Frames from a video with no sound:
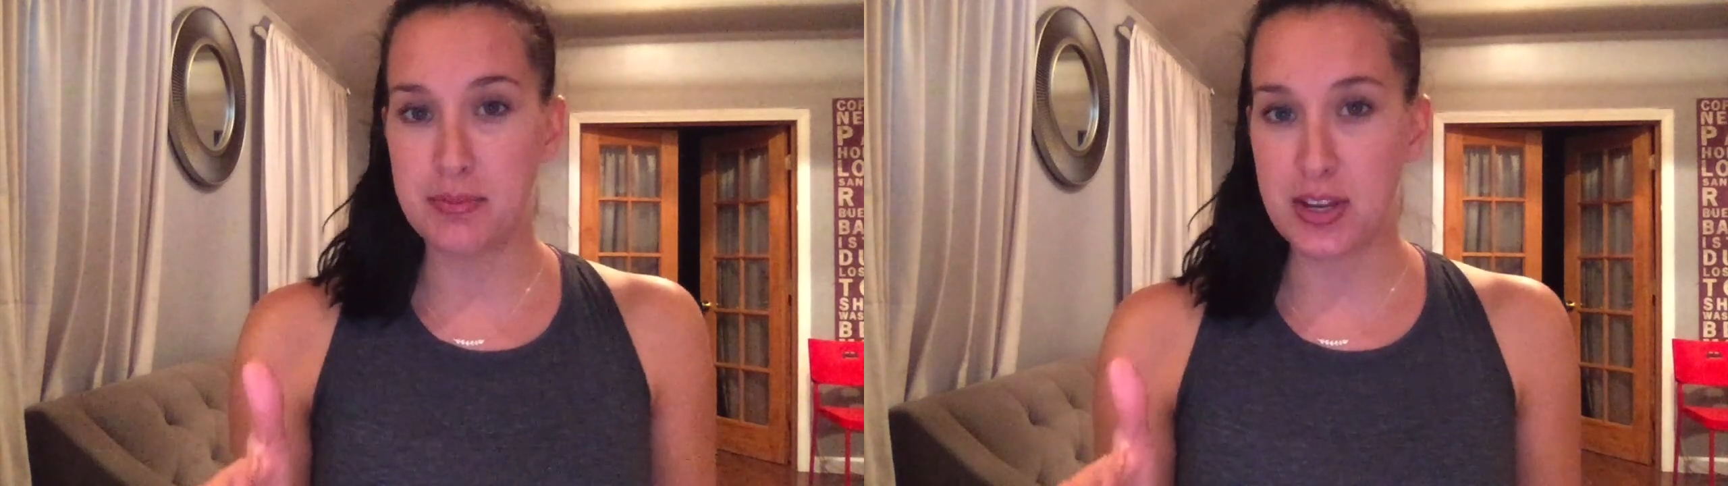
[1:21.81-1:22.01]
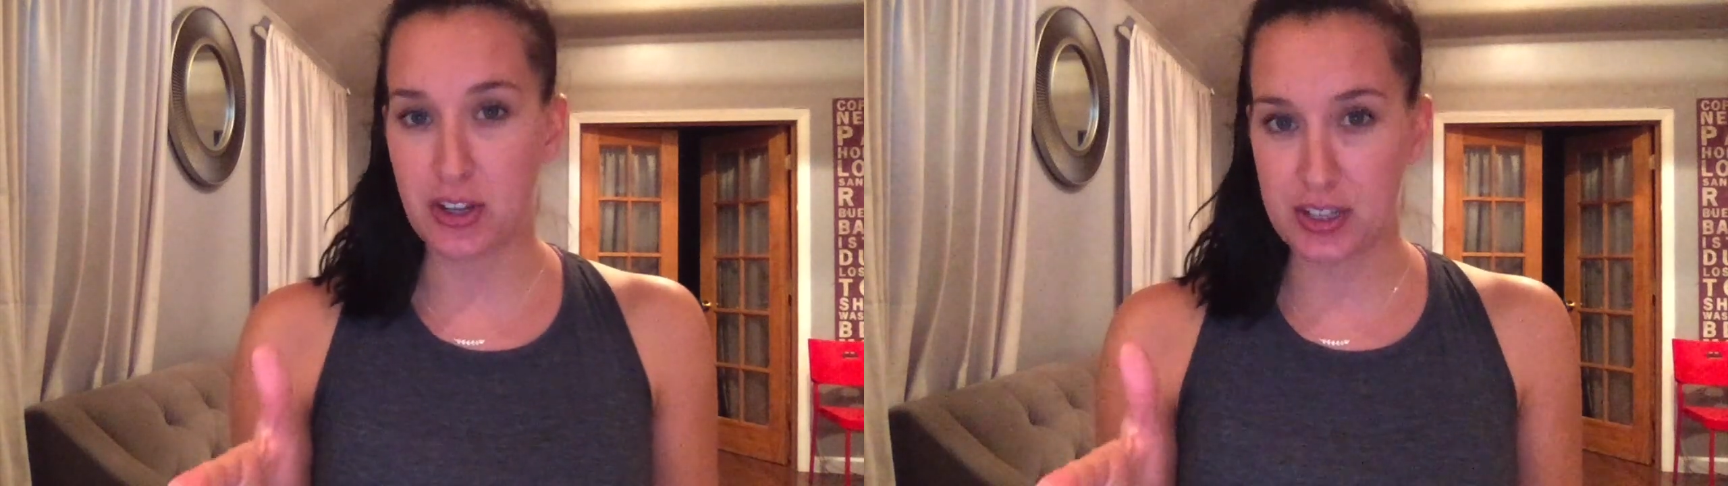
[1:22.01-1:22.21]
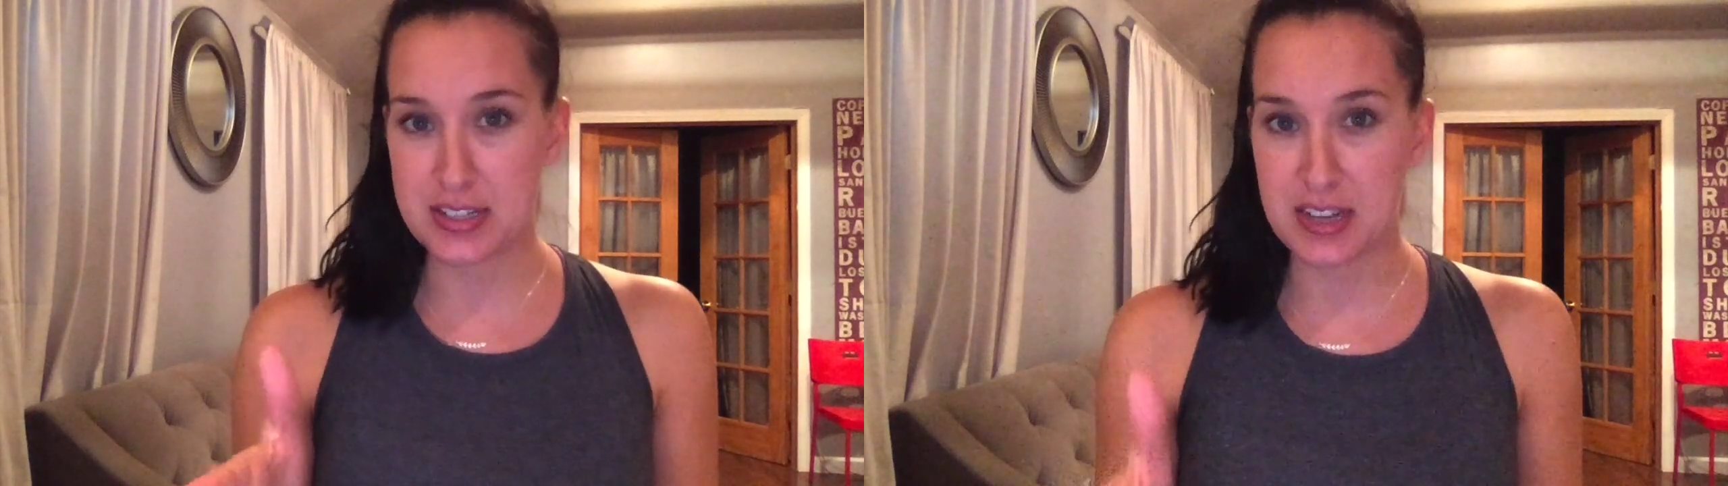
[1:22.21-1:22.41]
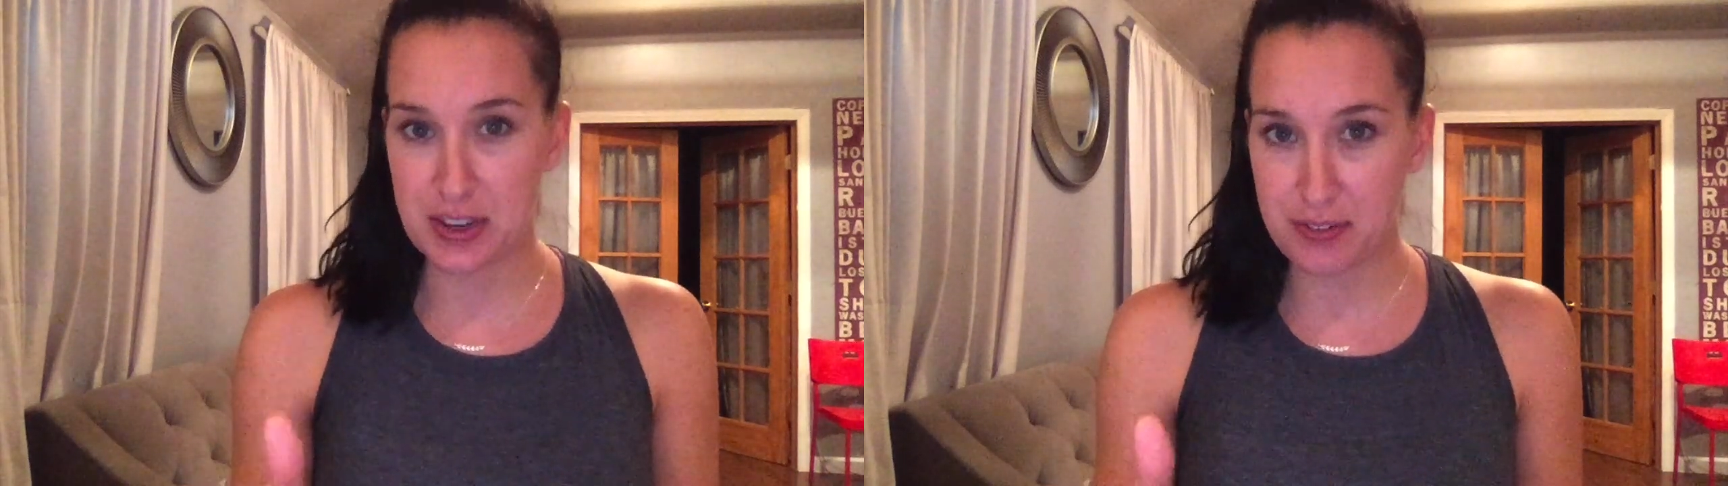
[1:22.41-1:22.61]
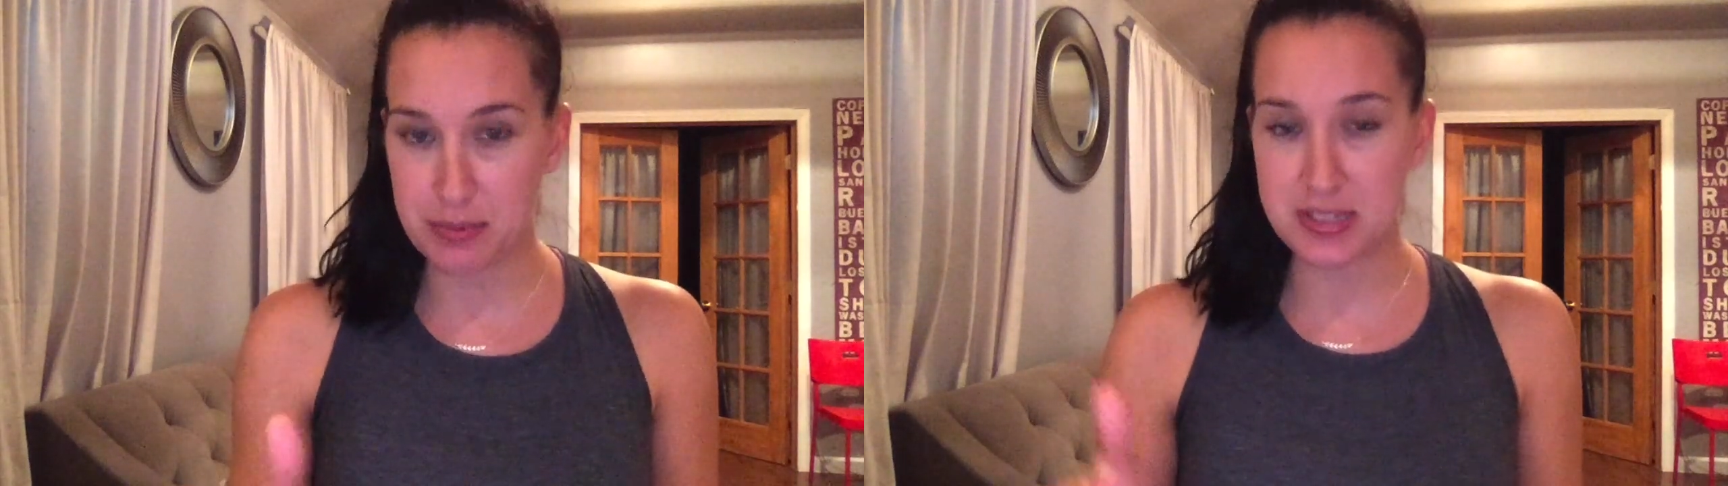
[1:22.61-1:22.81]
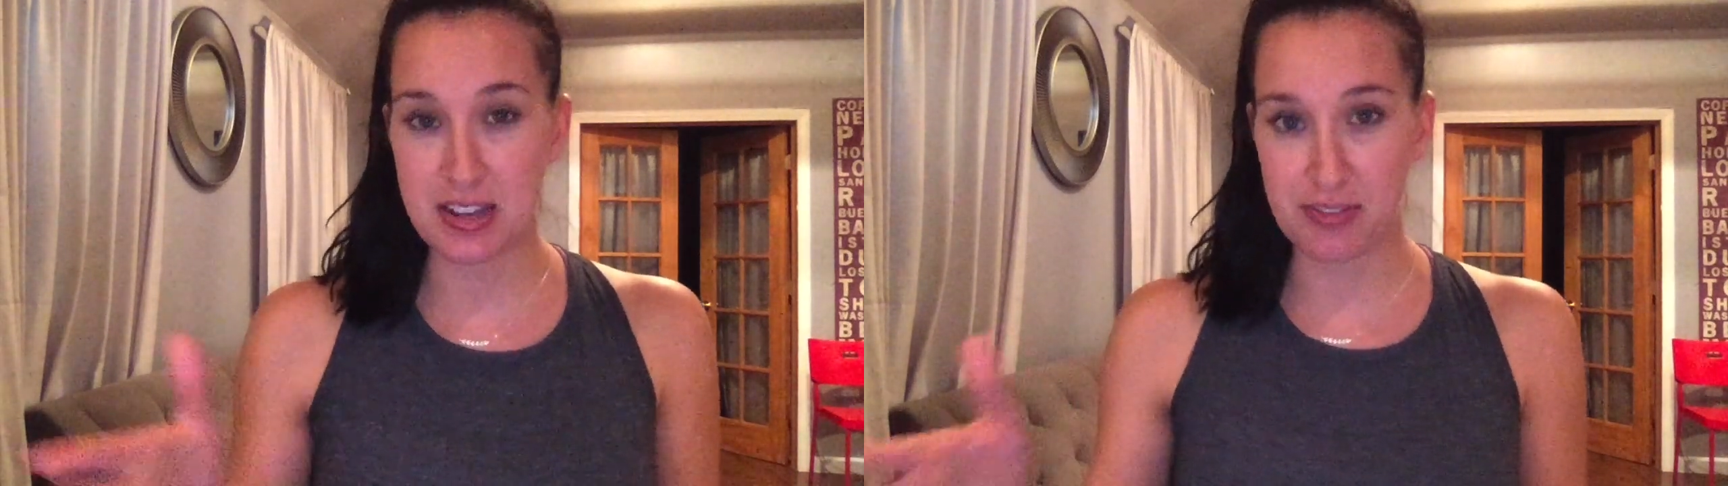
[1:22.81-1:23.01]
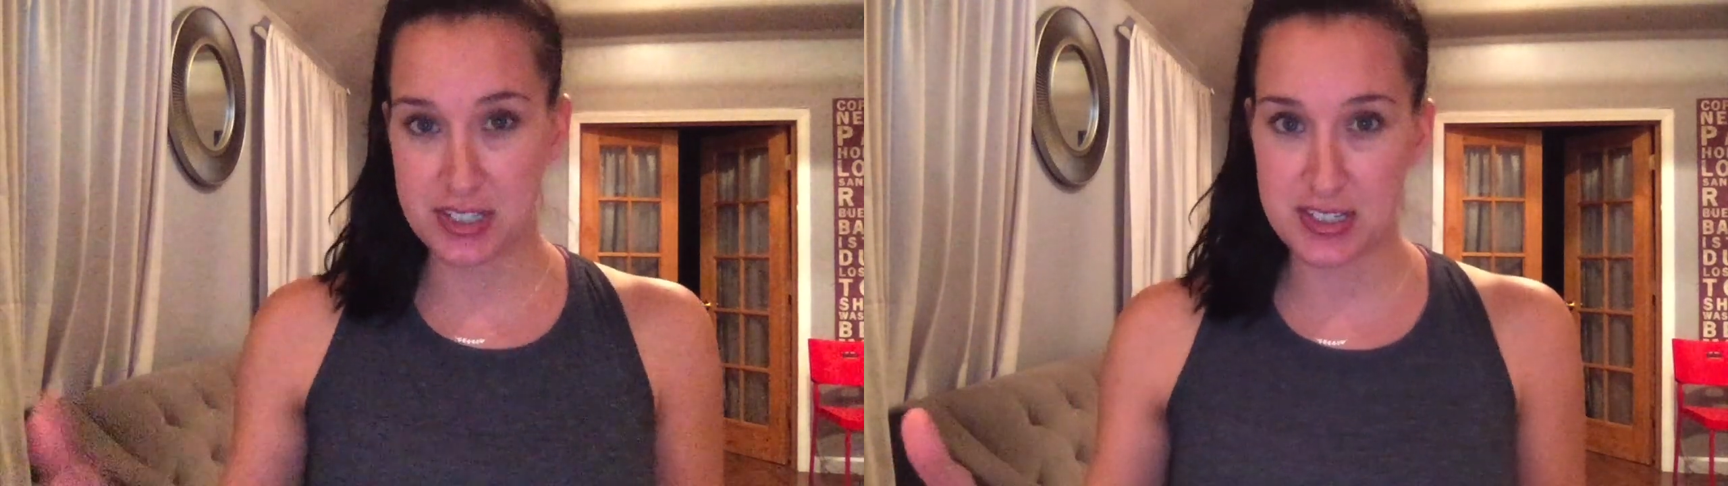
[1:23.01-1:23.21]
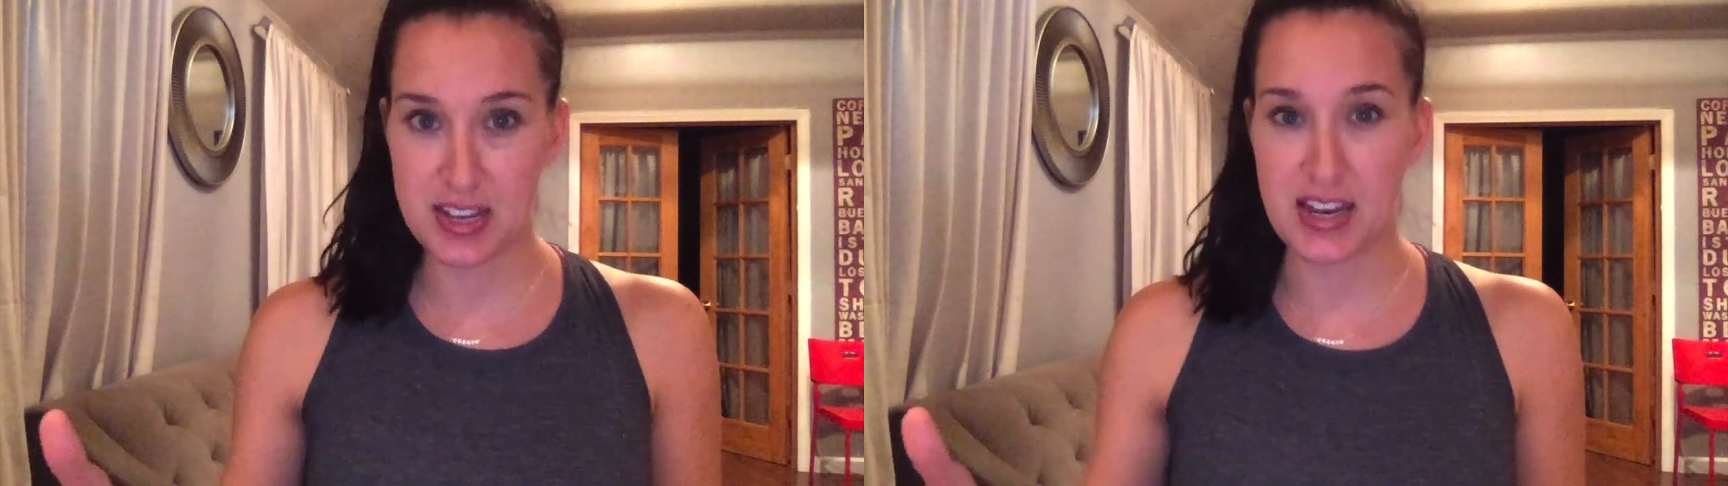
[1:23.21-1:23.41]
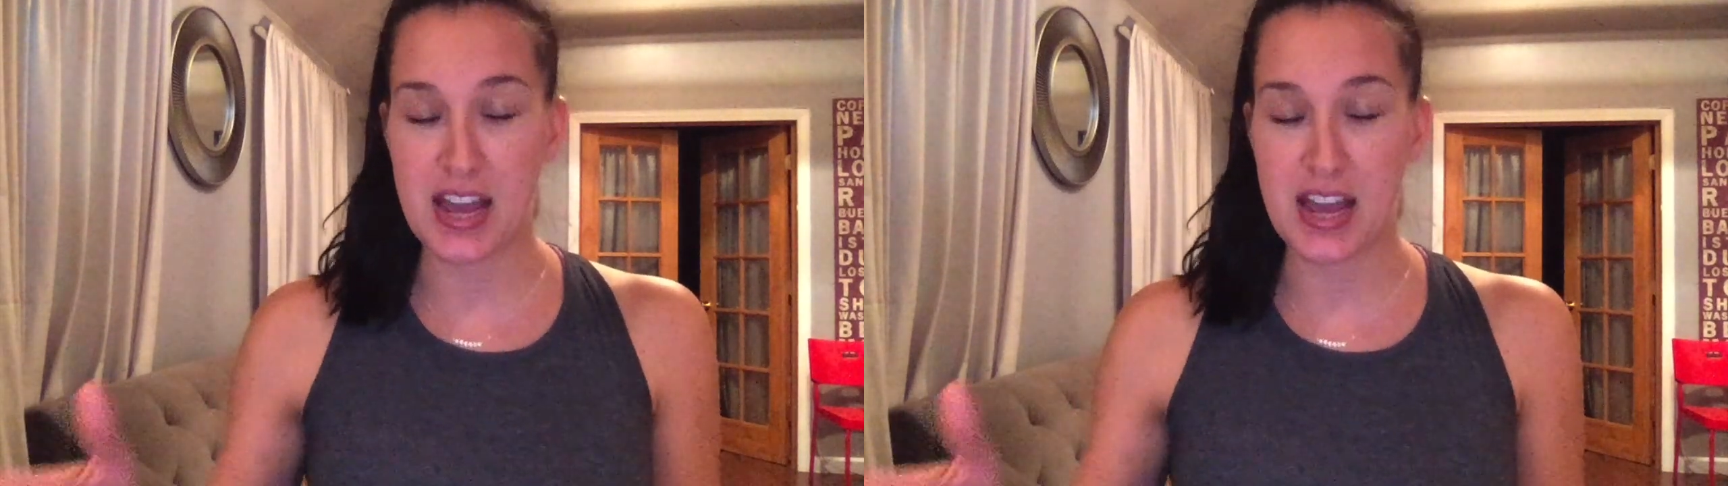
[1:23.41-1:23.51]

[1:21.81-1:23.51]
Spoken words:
You're going to study from 7 to 10.